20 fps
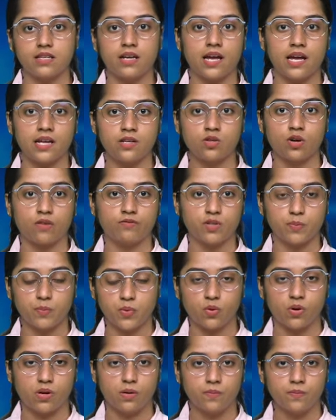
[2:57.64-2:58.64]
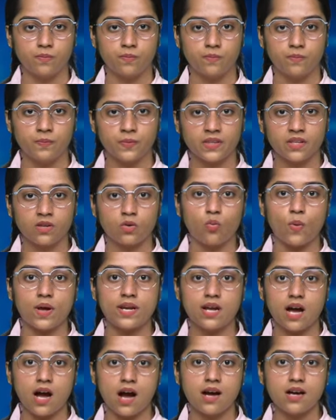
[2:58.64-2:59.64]
the end of the poll.
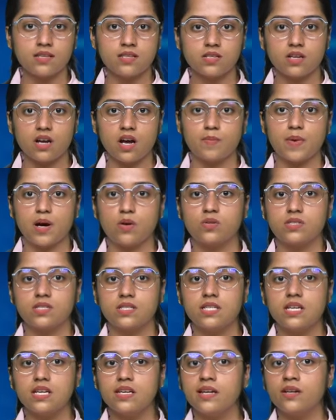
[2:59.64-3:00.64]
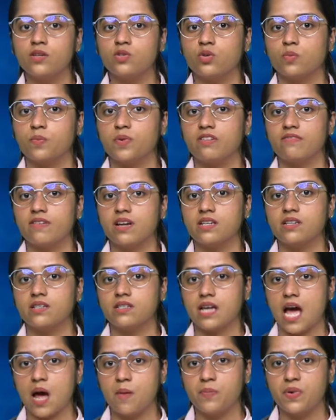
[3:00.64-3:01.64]
When asked about sealing to prevent
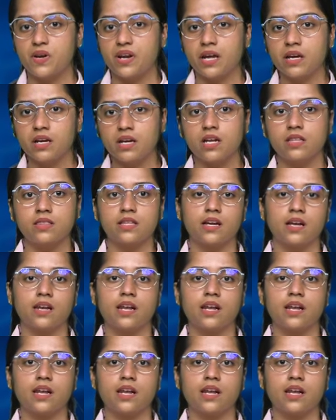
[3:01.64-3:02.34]
tampering, the